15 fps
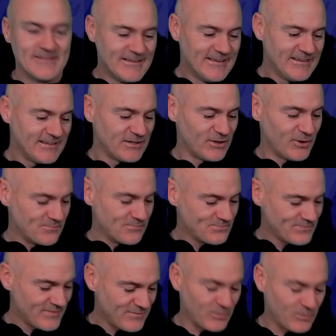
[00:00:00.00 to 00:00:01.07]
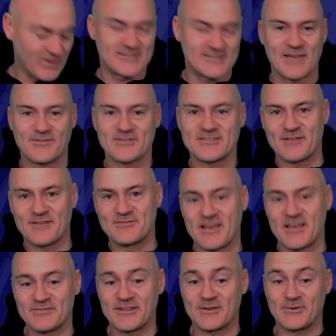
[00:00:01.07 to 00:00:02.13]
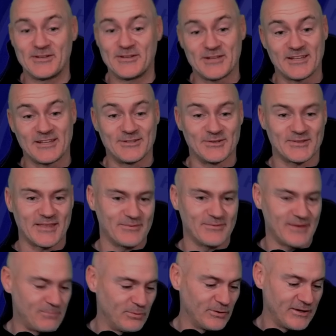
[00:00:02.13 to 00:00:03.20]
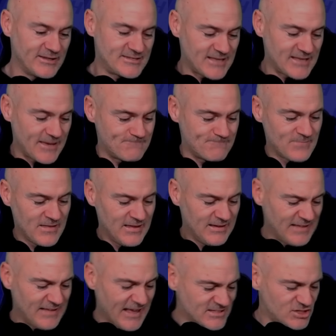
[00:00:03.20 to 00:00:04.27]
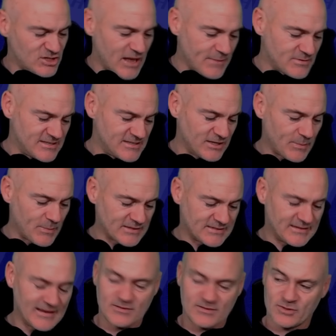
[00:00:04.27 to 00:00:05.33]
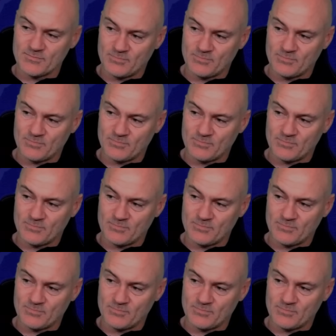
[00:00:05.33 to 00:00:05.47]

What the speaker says: you know, if you want to save yourself 70 quid, you can do it that way. But it's it's a shame to see it go back to that.